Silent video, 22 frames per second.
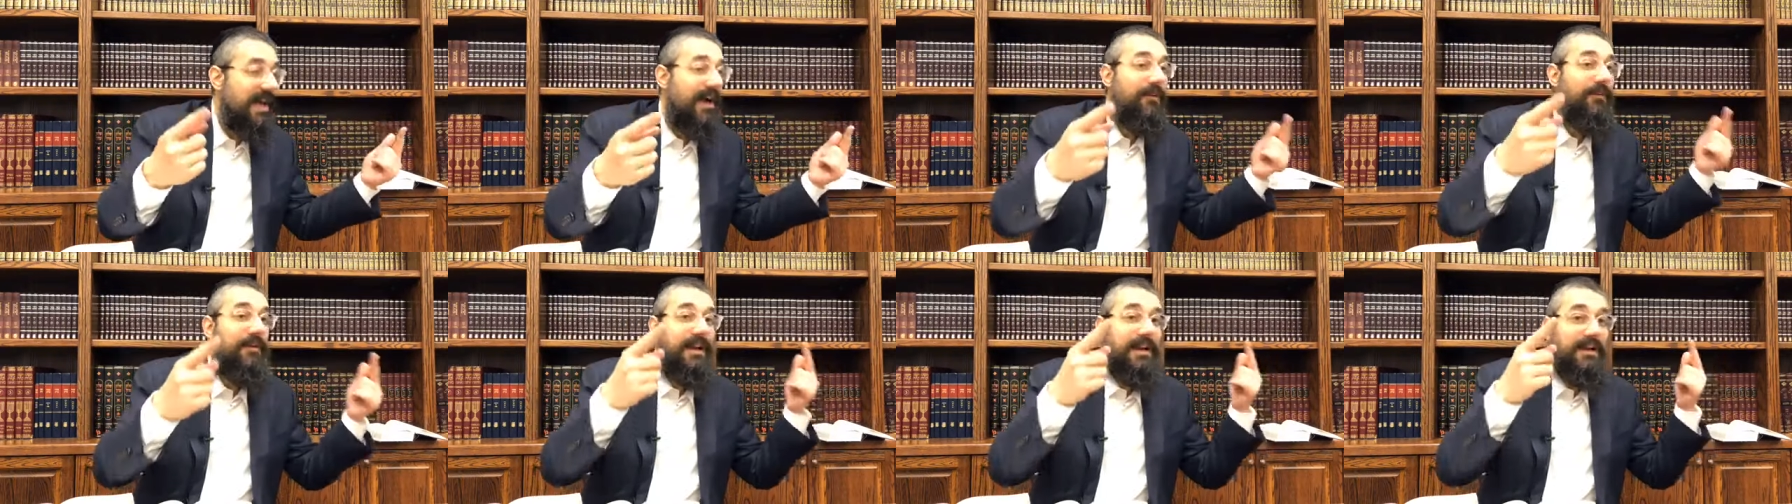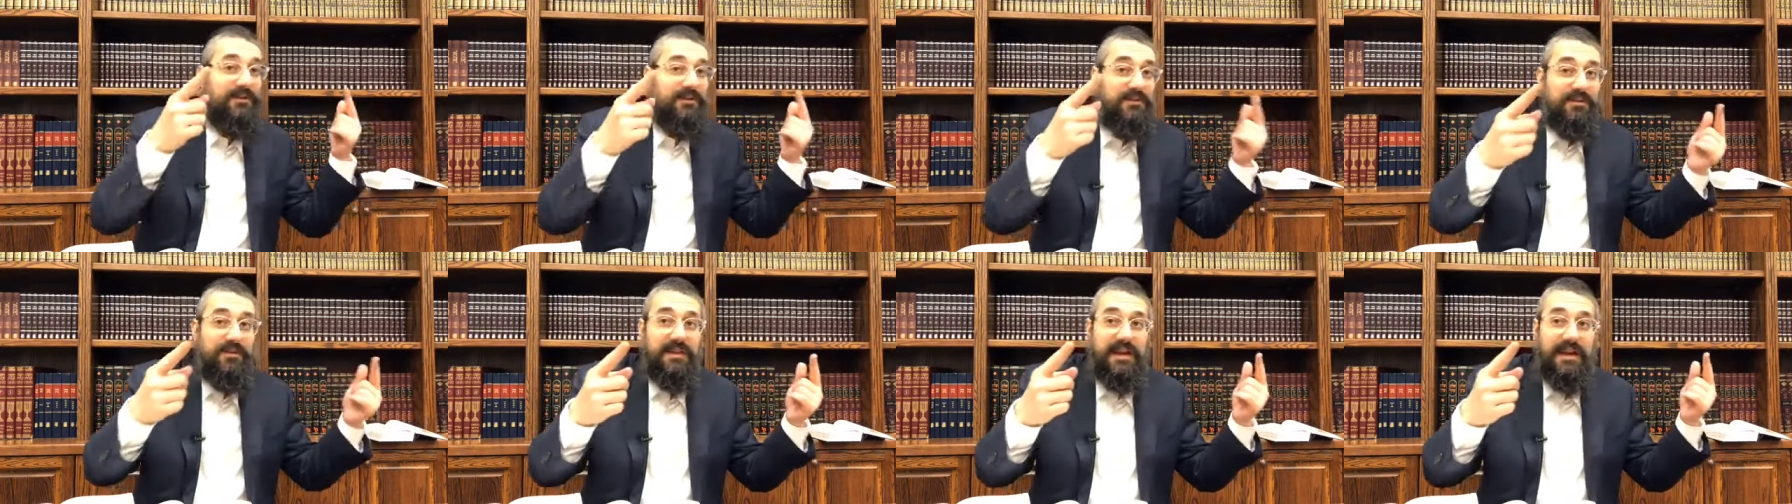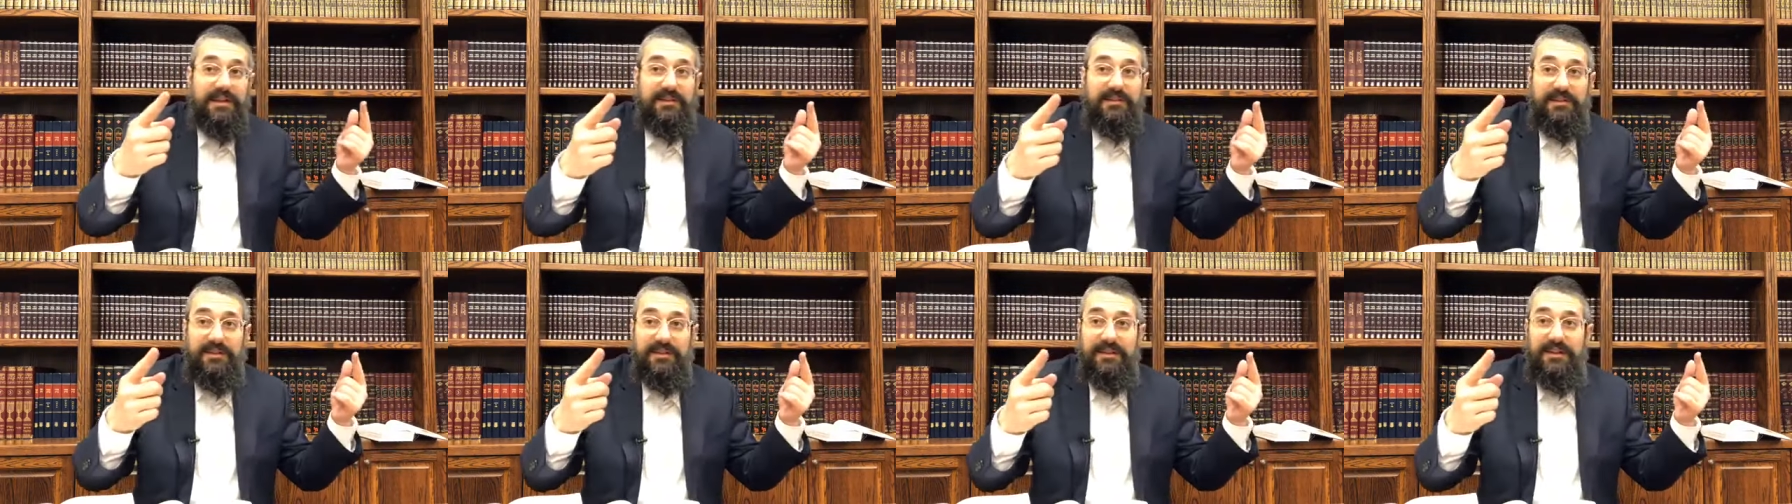When I do
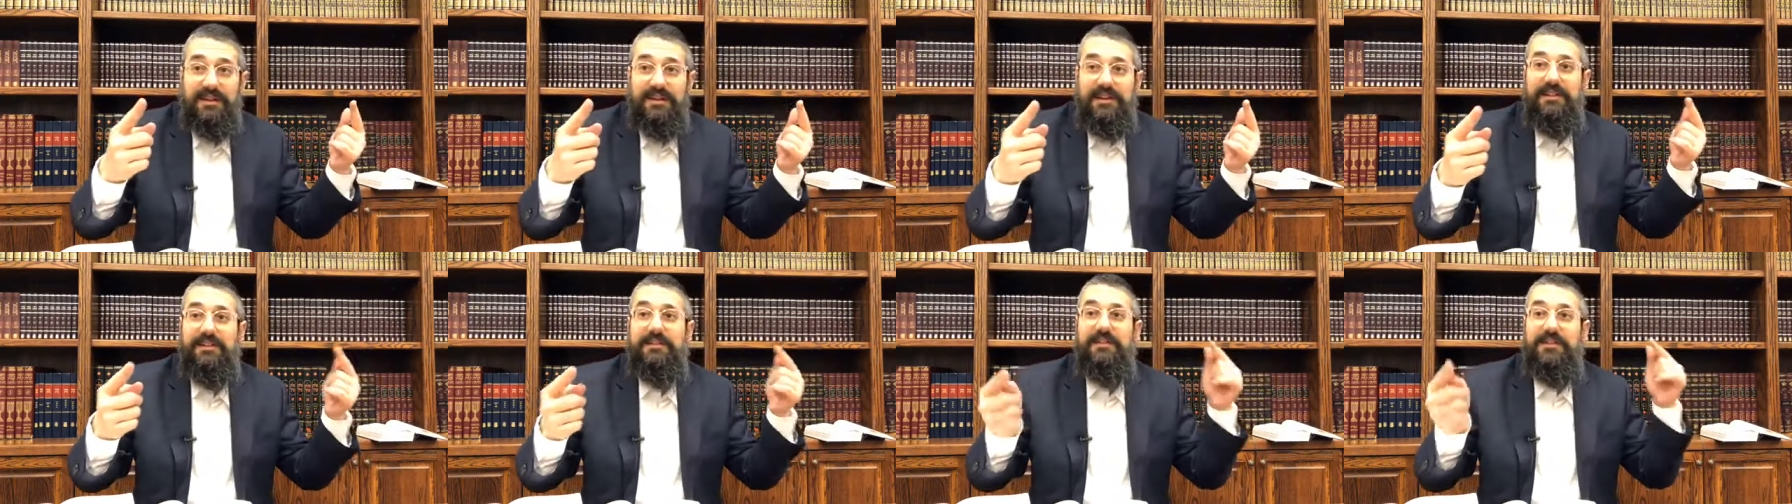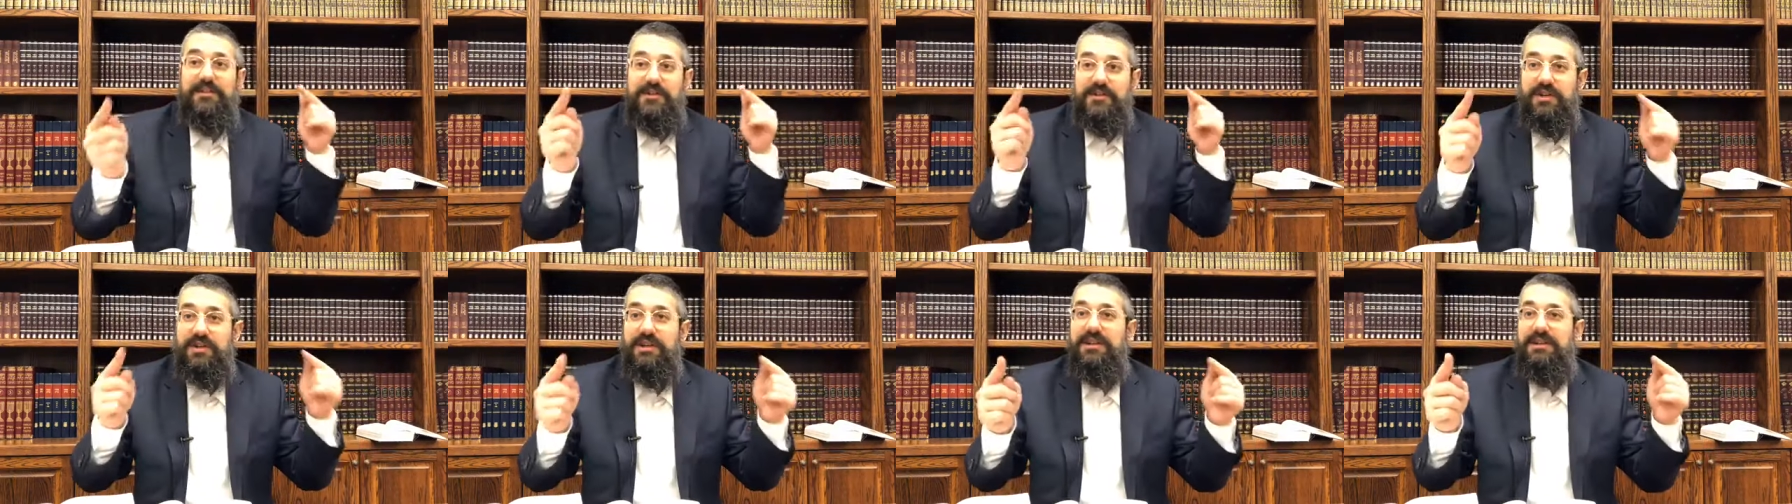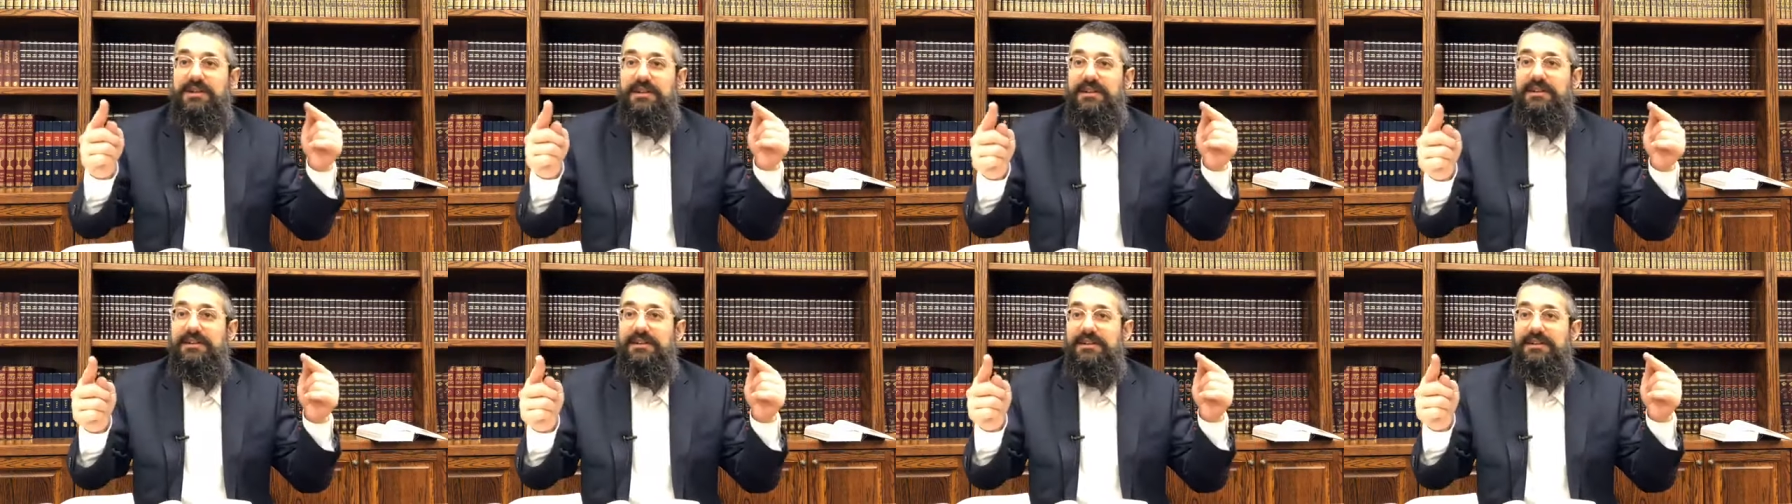that, the Shekhinah